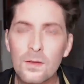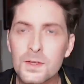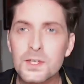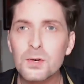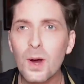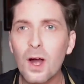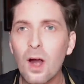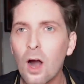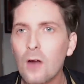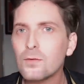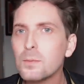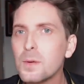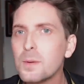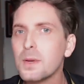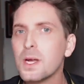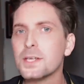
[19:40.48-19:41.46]
This is quite hard for
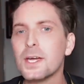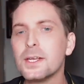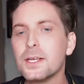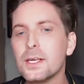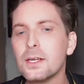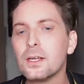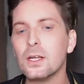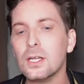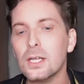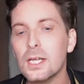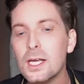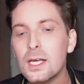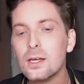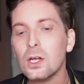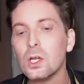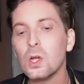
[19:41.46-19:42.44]
me because I did
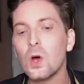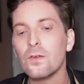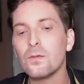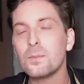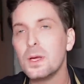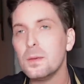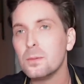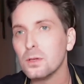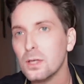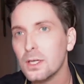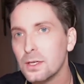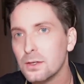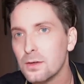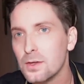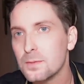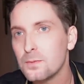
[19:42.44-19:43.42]
lead a lot of people
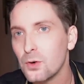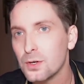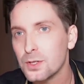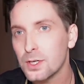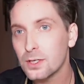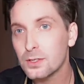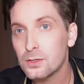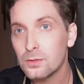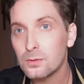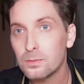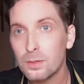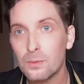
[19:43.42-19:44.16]
into this project too,